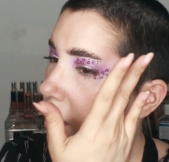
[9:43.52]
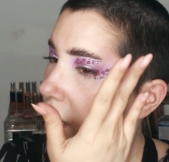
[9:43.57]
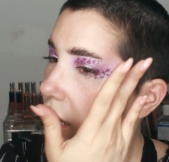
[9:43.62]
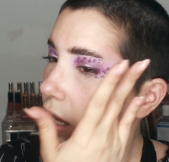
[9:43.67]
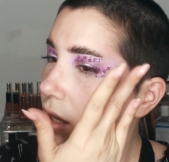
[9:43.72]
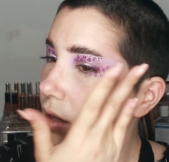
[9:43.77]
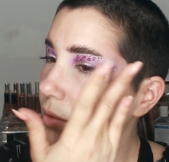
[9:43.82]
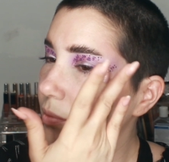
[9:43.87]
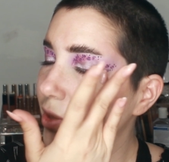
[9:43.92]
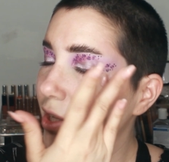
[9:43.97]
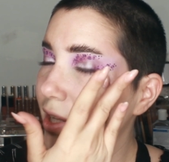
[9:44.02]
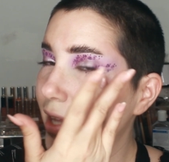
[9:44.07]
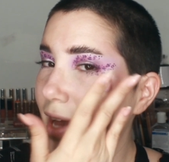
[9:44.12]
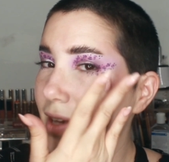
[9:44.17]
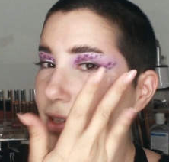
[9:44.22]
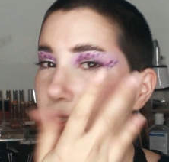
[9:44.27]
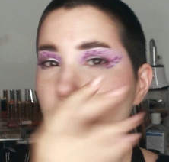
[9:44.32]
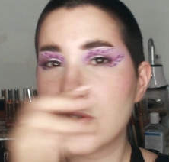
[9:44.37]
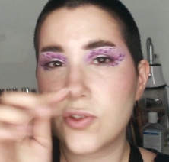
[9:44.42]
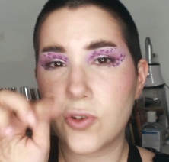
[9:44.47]
the
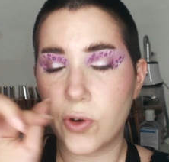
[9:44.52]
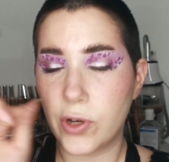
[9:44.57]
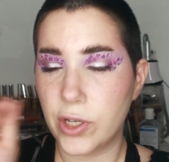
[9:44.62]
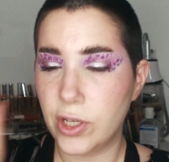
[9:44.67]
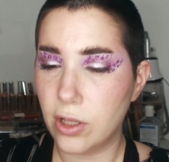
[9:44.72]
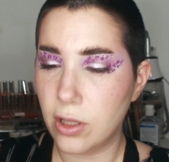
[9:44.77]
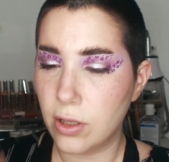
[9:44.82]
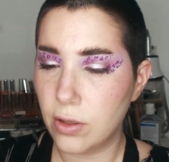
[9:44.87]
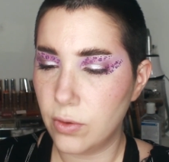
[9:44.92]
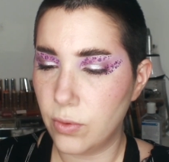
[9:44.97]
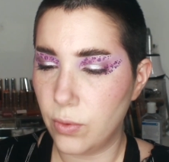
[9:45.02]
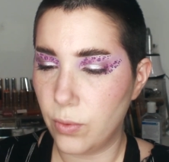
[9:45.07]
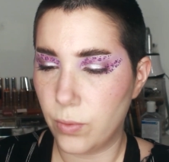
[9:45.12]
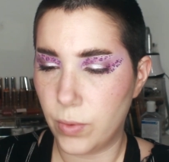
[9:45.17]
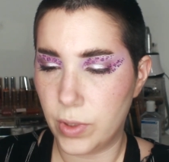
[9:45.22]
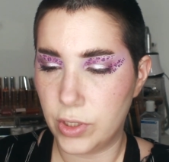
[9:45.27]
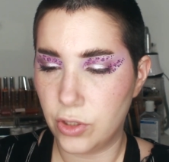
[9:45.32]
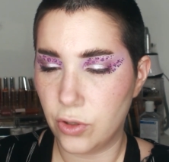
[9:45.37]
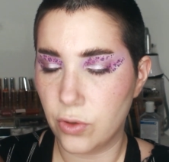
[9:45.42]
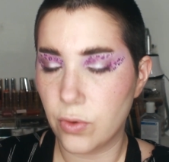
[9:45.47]
last tutorial
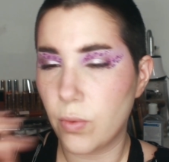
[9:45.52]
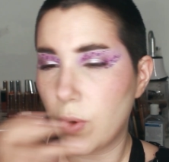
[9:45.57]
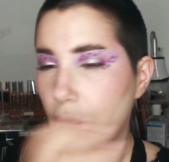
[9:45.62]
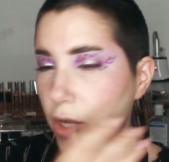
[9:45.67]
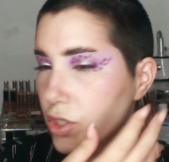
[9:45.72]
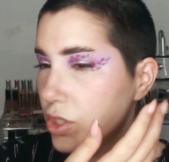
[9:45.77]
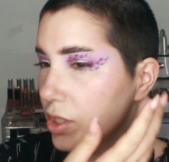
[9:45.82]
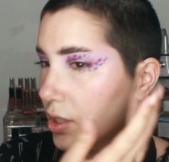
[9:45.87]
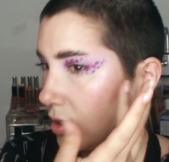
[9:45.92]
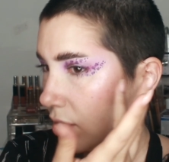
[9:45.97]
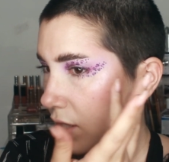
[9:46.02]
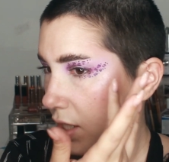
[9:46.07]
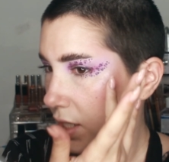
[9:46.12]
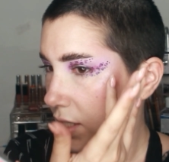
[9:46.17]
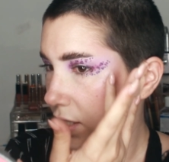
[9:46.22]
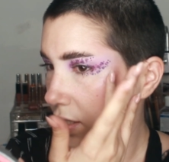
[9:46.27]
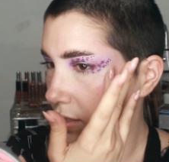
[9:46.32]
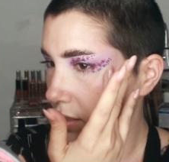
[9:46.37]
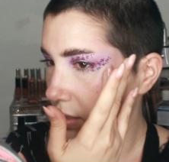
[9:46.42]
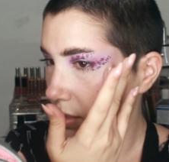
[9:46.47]
when you're watching
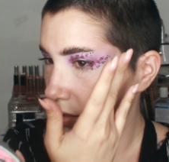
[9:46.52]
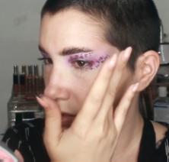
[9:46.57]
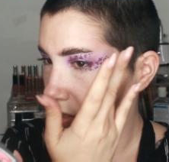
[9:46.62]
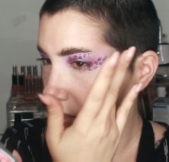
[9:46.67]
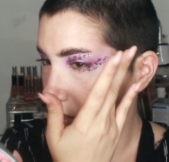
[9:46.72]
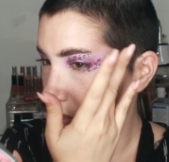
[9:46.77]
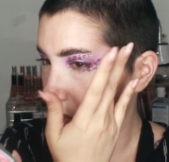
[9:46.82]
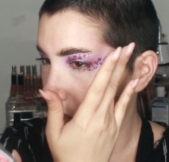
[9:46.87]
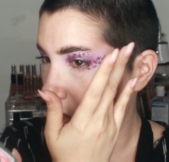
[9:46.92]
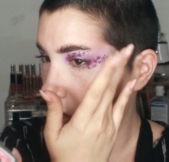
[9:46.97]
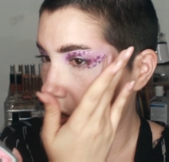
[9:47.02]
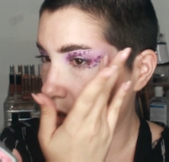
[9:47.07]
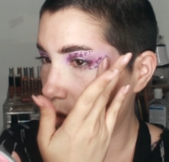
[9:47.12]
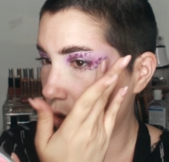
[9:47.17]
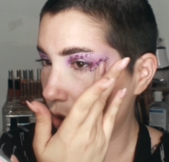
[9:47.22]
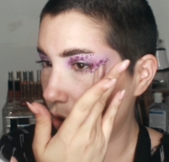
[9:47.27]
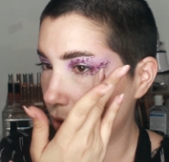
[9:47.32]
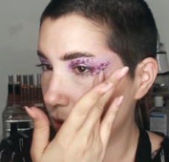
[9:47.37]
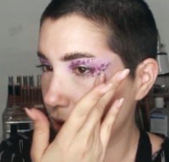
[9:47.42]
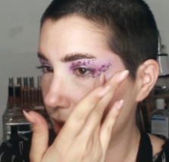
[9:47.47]
this.
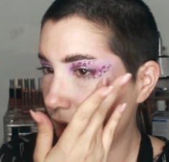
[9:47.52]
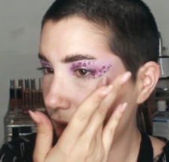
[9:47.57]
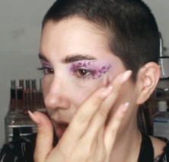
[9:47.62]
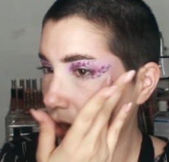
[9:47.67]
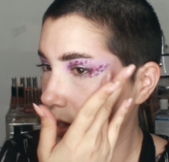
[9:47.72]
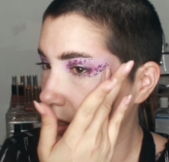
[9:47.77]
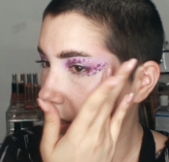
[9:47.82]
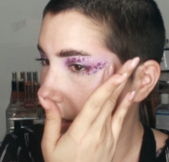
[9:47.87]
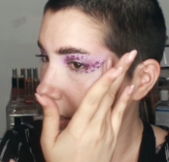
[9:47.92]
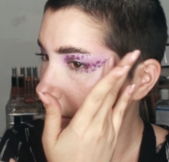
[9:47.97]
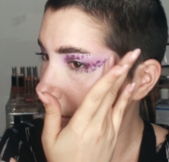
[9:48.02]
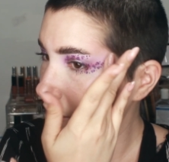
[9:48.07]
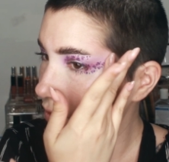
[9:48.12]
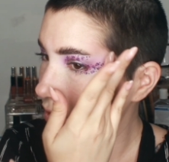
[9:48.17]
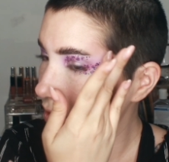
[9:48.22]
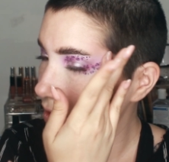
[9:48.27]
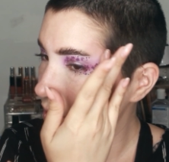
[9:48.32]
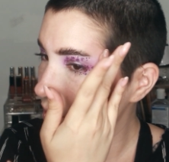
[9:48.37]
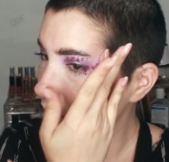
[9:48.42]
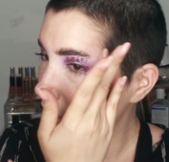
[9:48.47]
So yeah, a lot of
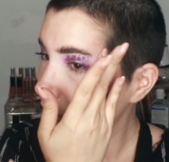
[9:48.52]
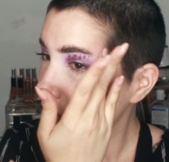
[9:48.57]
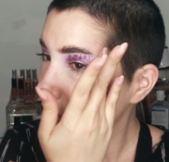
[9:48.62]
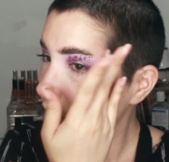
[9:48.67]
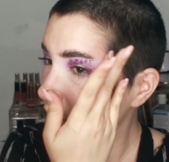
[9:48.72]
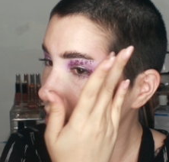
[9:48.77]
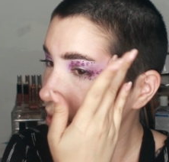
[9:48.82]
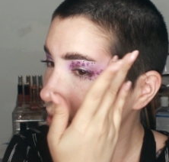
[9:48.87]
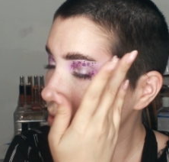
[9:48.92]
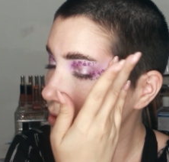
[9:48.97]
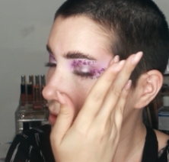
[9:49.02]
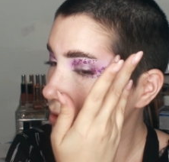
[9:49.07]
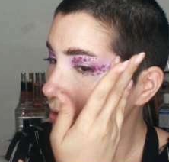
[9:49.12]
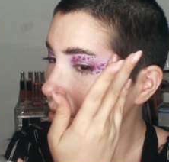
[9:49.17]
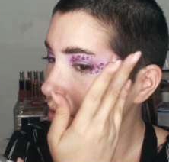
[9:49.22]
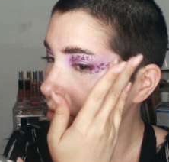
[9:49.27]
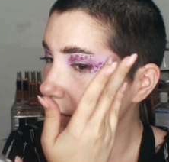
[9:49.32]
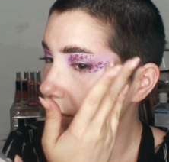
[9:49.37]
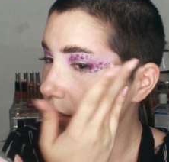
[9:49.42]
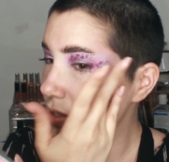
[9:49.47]
stuff gets
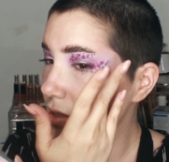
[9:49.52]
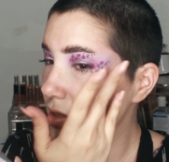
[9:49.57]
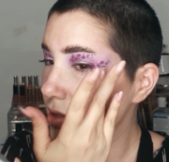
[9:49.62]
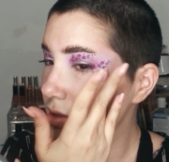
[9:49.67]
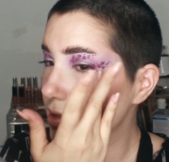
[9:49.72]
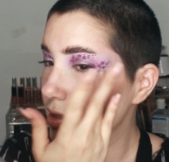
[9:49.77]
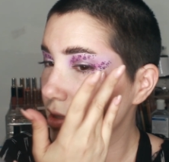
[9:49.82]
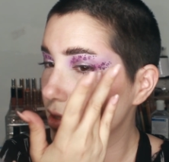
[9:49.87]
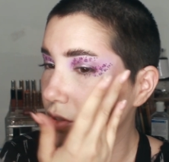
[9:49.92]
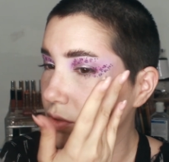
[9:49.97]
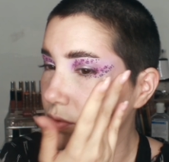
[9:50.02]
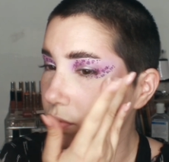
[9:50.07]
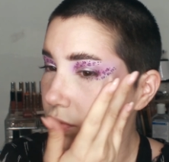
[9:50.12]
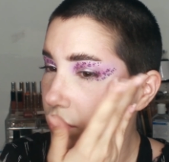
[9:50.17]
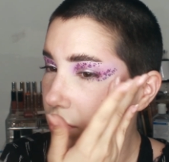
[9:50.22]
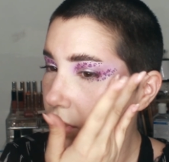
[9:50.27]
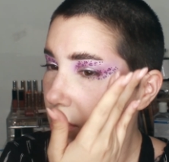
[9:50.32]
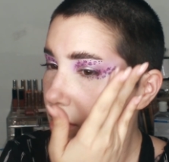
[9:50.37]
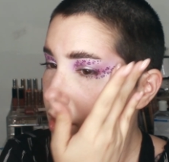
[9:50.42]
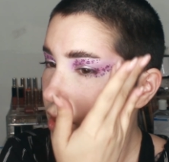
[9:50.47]

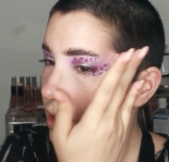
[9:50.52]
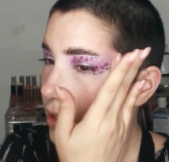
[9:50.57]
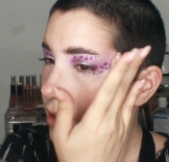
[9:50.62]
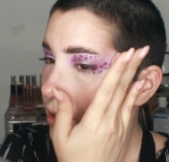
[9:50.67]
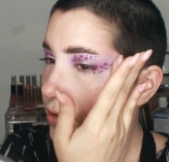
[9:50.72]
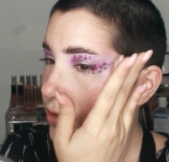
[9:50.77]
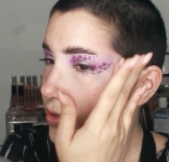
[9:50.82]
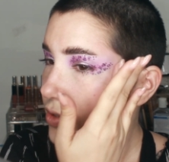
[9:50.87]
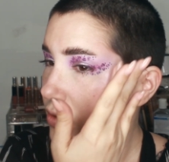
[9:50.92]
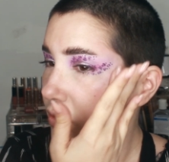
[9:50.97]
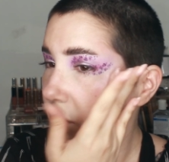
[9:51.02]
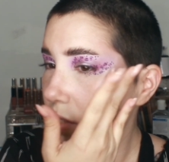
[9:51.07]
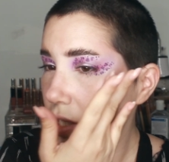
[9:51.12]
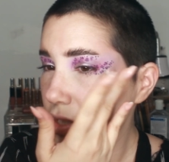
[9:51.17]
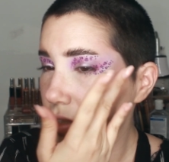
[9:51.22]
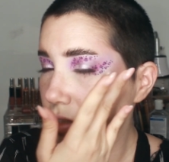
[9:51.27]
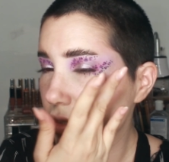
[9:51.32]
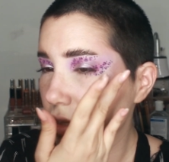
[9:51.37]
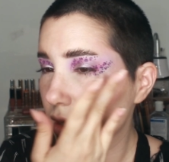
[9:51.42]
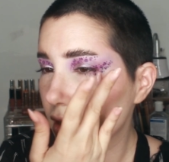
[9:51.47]
discontinued, so
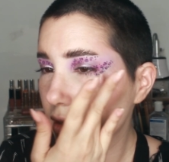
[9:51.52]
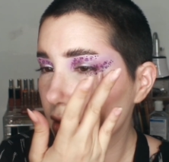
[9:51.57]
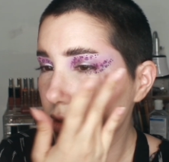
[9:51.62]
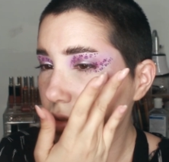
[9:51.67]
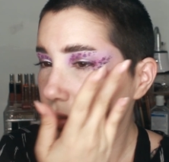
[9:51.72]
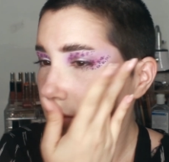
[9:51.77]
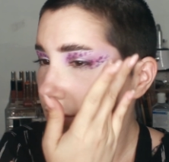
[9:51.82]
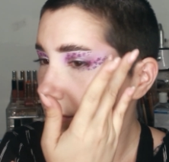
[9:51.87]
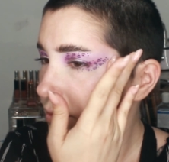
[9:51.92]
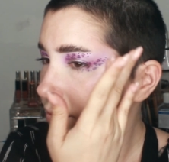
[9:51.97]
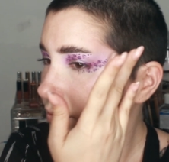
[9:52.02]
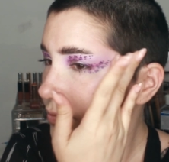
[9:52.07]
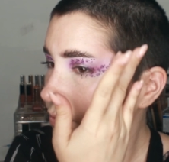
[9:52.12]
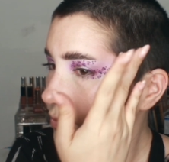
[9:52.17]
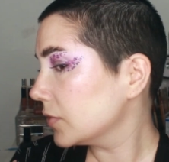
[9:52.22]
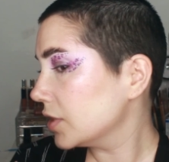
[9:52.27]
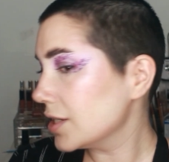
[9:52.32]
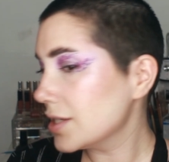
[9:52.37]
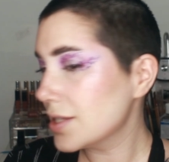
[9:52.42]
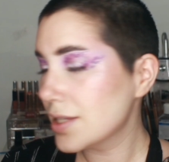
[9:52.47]
that sucks.
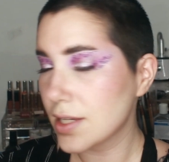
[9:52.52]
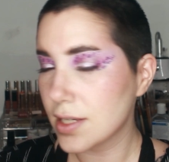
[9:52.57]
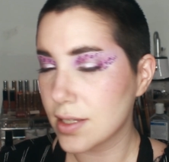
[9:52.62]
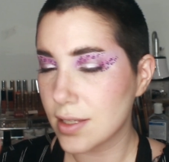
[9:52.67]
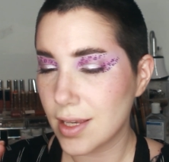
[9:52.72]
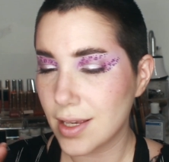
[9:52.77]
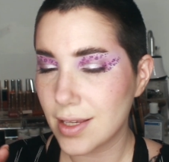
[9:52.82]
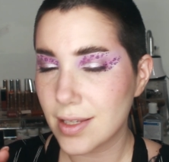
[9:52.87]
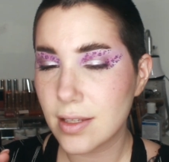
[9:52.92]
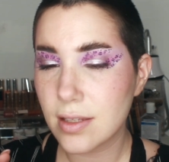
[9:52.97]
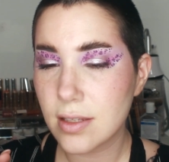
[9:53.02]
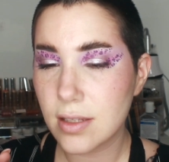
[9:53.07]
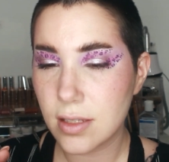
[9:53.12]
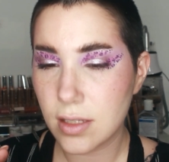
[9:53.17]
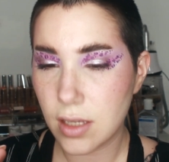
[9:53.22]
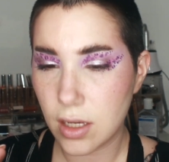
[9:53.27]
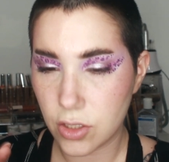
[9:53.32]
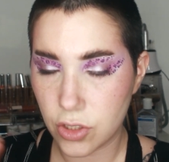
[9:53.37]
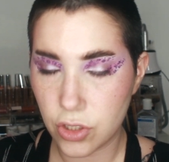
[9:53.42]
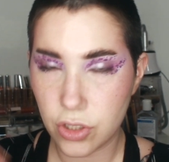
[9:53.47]
This is
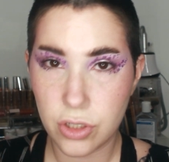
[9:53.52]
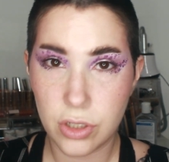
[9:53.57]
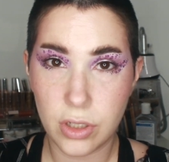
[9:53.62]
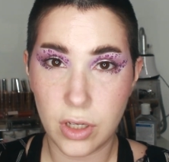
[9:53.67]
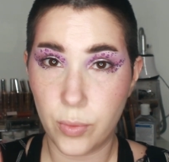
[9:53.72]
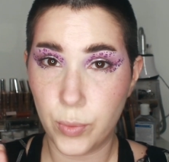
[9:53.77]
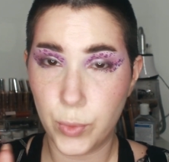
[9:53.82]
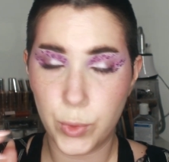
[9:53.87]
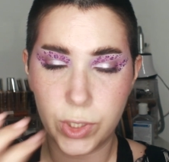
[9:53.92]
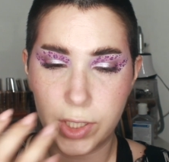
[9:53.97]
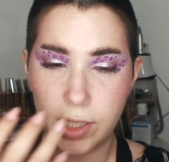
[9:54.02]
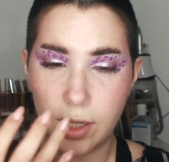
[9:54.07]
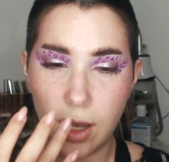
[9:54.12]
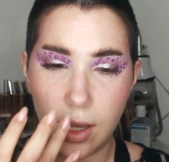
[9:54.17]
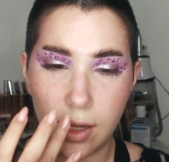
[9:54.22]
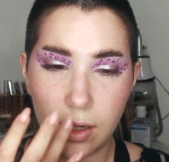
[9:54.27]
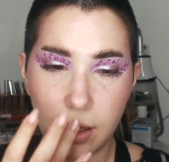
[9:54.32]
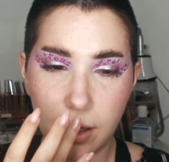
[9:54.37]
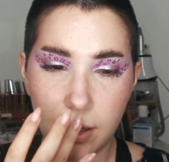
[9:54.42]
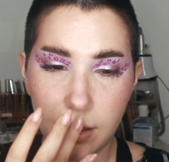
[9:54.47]
such a pretty
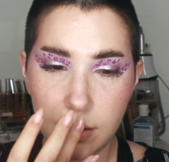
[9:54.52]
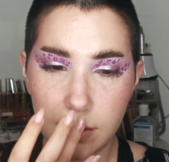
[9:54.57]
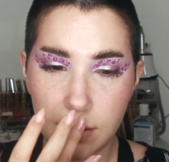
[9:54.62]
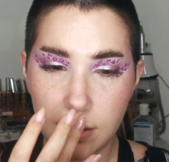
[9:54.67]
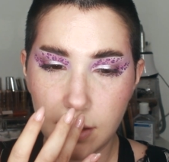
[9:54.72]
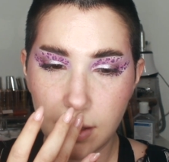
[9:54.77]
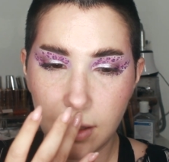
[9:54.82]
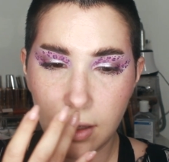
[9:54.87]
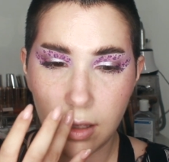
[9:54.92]
highlight,